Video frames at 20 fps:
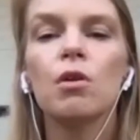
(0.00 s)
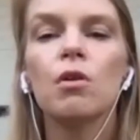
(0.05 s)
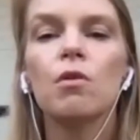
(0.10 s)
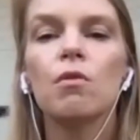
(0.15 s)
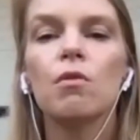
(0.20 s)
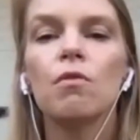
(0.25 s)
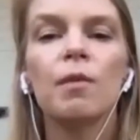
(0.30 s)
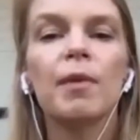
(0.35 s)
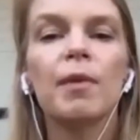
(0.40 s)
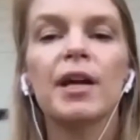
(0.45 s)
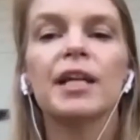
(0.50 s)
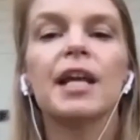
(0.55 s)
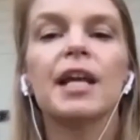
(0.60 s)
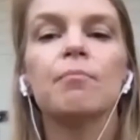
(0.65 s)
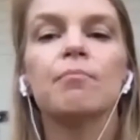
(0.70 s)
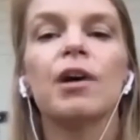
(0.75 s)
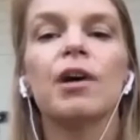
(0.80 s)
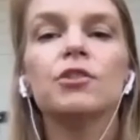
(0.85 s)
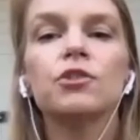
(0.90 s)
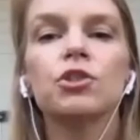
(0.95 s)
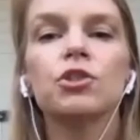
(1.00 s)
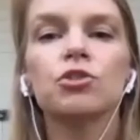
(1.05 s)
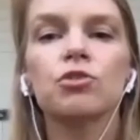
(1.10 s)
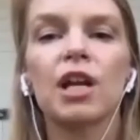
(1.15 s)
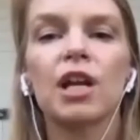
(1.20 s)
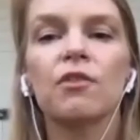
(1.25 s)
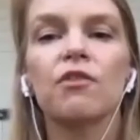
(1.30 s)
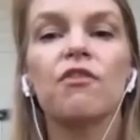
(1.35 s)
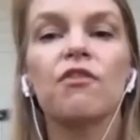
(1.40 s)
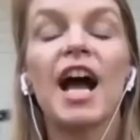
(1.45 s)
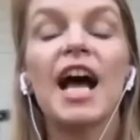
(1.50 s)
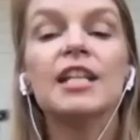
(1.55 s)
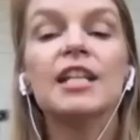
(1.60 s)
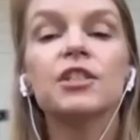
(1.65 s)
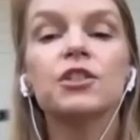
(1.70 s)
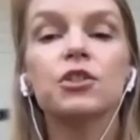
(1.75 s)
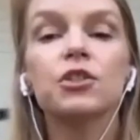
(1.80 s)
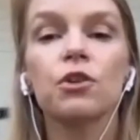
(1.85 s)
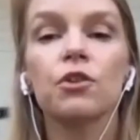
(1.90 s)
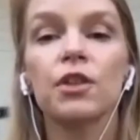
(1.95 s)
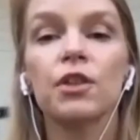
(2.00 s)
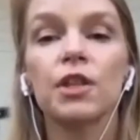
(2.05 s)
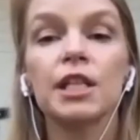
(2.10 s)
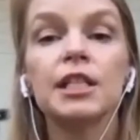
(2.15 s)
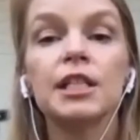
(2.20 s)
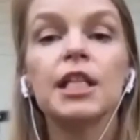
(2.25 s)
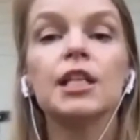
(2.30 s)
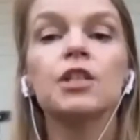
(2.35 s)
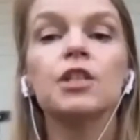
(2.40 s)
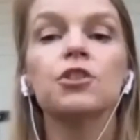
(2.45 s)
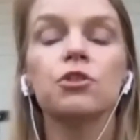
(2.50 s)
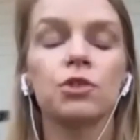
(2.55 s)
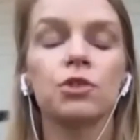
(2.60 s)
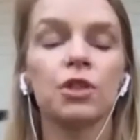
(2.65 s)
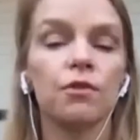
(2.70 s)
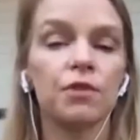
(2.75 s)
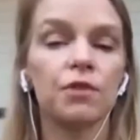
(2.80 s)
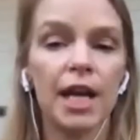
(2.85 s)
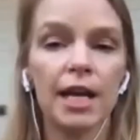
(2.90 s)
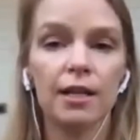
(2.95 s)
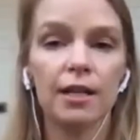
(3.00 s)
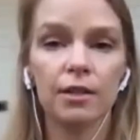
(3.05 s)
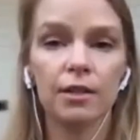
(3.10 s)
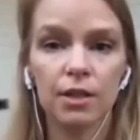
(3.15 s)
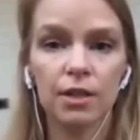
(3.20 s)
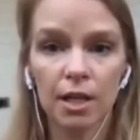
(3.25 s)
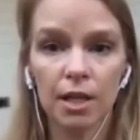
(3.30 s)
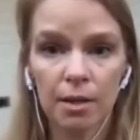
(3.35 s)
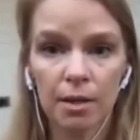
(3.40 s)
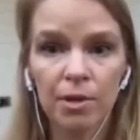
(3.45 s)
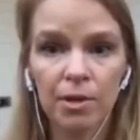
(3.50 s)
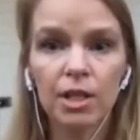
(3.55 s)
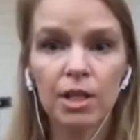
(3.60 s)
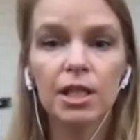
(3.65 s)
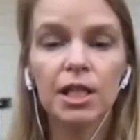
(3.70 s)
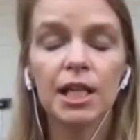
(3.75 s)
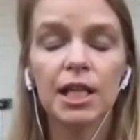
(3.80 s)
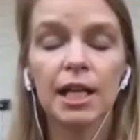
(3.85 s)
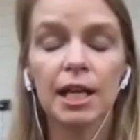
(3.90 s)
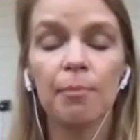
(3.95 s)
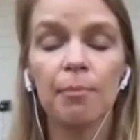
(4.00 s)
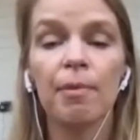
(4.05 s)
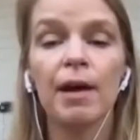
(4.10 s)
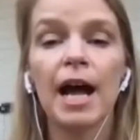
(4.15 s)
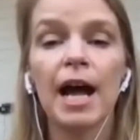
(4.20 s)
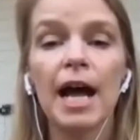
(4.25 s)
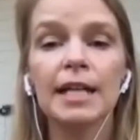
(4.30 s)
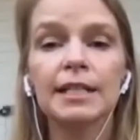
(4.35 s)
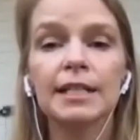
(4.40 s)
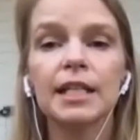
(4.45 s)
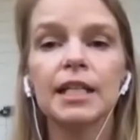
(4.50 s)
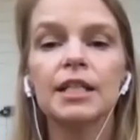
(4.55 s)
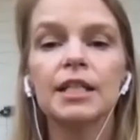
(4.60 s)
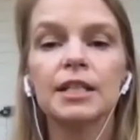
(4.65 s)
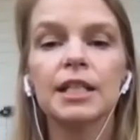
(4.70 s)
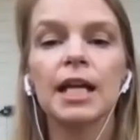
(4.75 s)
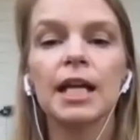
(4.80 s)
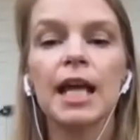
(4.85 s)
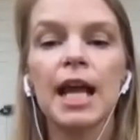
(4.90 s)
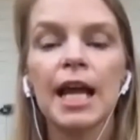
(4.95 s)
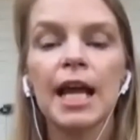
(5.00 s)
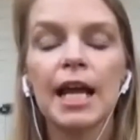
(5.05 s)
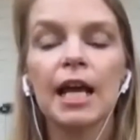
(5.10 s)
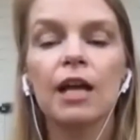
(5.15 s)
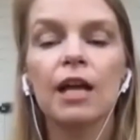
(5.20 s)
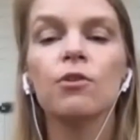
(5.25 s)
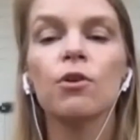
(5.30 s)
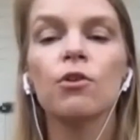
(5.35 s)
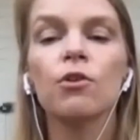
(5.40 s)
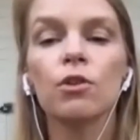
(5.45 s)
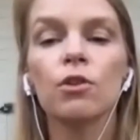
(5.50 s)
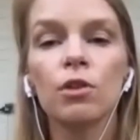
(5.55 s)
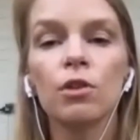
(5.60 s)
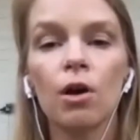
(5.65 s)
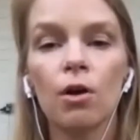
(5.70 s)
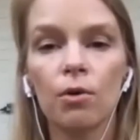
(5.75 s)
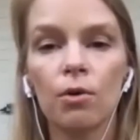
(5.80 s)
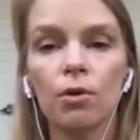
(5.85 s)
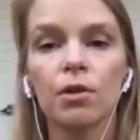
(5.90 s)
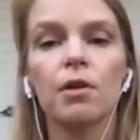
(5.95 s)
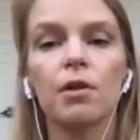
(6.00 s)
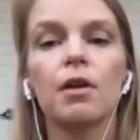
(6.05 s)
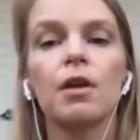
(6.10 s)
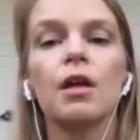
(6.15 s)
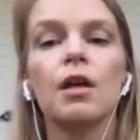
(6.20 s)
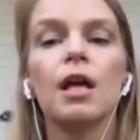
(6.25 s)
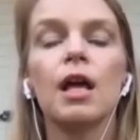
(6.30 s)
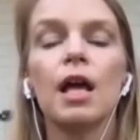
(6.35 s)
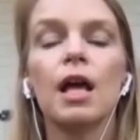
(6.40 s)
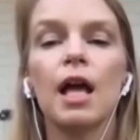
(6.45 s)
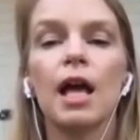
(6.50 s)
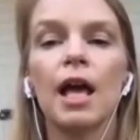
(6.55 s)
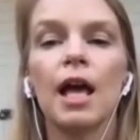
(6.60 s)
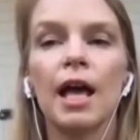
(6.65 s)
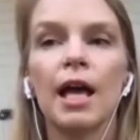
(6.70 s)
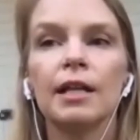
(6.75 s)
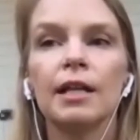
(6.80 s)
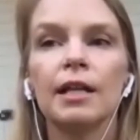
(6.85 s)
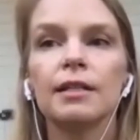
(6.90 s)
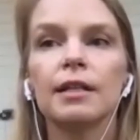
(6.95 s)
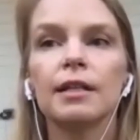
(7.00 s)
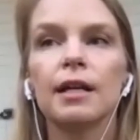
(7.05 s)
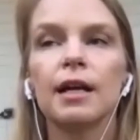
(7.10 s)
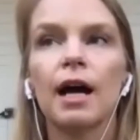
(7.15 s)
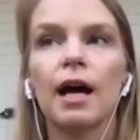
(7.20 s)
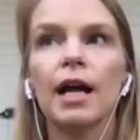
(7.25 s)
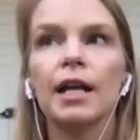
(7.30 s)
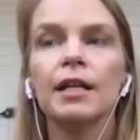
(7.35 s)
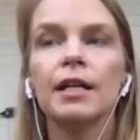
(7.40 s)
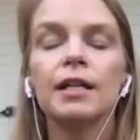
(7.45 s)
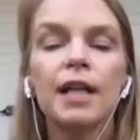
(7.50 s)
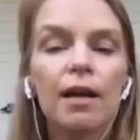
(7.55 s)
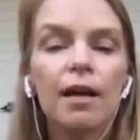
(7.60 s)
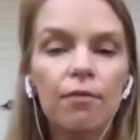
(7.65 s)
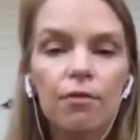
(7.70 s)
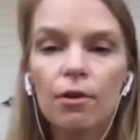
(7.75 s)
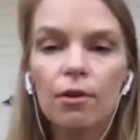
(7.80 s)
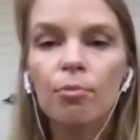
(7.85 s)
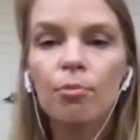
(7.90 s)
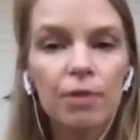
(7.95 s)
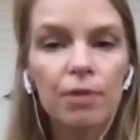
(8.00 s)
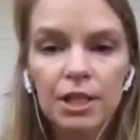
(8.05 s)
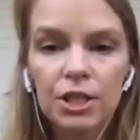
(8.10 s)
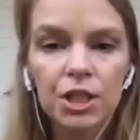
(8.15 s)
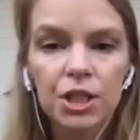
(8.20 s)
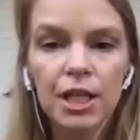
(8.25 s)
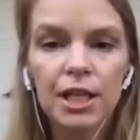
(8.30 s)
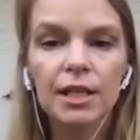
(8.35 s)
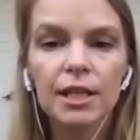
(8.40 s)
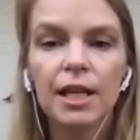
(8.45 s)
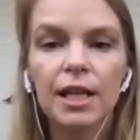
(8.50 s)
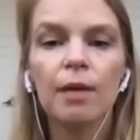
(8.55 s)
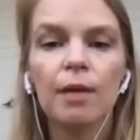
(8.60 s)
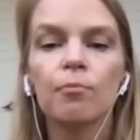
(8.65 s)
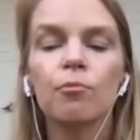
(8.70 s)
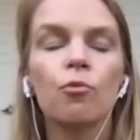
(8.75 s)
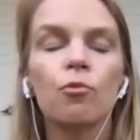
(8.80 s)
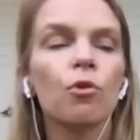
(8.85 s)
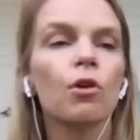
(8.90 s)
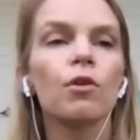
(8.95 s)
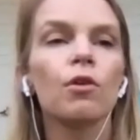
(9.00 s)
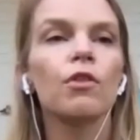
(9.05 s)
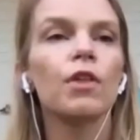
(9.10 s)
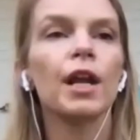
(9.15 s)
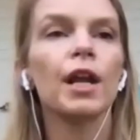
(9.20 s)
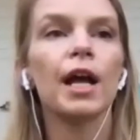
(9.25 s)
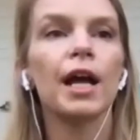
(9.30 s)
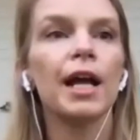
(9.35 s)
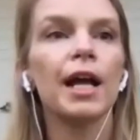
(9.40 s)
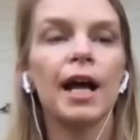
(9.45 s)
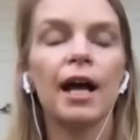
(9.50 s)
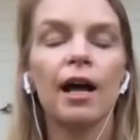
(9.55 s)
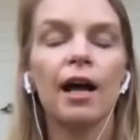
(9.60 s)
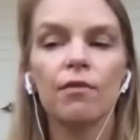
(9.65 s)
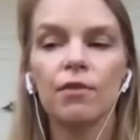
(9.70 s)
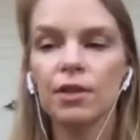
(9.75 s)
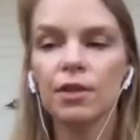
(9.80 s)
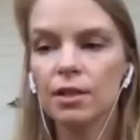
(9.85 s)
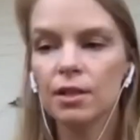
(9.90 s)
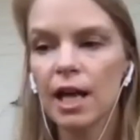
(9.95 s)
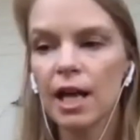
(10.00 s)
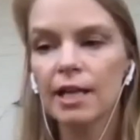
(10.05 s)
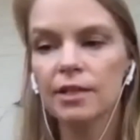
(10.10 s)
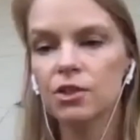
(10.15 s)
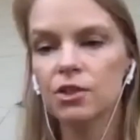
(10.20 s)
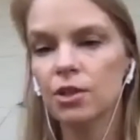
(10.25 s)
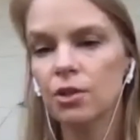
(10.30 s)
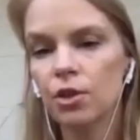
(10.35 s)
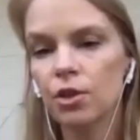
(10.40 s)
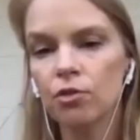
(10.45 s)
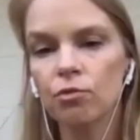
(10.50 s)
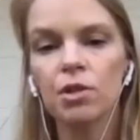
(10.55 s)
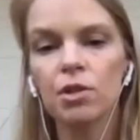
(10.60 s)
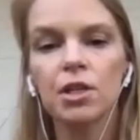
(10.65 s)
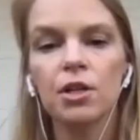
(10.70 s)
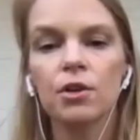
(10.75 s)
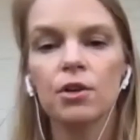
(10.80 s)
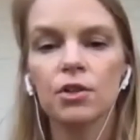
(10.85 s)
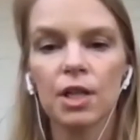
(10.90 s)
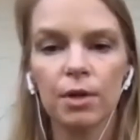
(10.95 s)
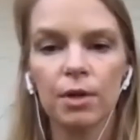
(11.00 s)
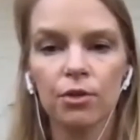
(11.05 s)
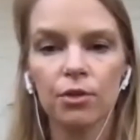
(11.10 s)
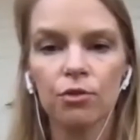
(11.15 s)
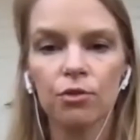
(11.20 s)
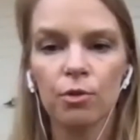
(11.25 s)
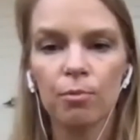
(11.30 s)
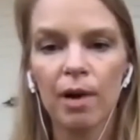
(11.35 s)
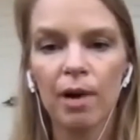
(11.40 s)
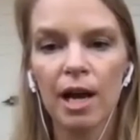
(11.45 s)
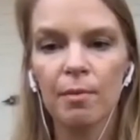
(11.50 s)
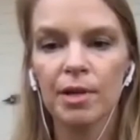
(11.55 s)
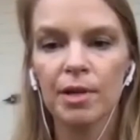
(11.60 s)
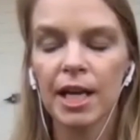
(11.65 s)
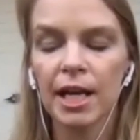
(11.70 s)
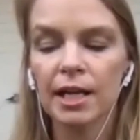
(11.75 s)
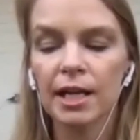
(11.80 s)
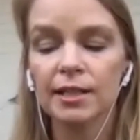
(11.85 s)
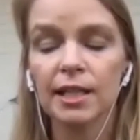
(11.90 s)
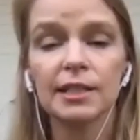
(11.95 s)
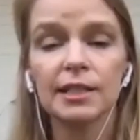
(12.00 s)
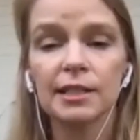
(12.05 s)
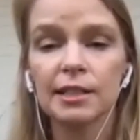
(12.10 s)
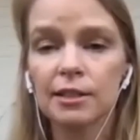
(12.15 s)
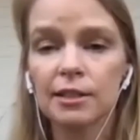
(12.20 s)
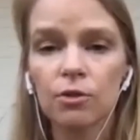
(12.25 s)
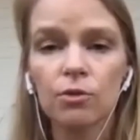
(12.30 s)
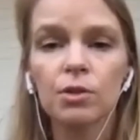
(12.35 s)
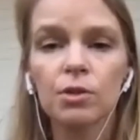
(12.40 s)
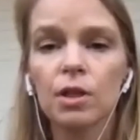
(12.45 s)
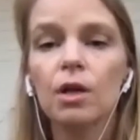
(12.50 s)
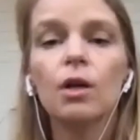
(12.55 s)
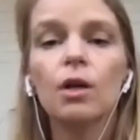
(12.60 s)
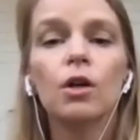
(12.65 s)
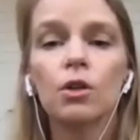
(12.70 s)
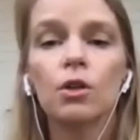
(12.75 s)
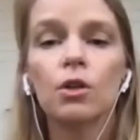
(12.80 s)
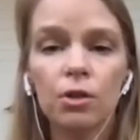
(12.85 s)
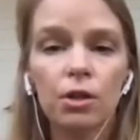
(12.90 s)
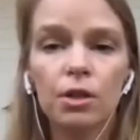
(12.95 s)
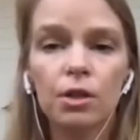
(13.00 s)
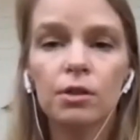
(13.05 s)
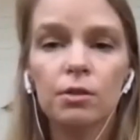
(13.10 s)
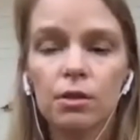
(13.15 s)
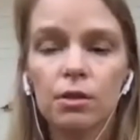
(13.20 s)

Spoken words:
they might gain muscle strength faster than the tissues have gained the ability and the capacity to handle the load. And I never appreciated that more than I have in the last, the 3 years I went through the biomechanics, and I still couldn't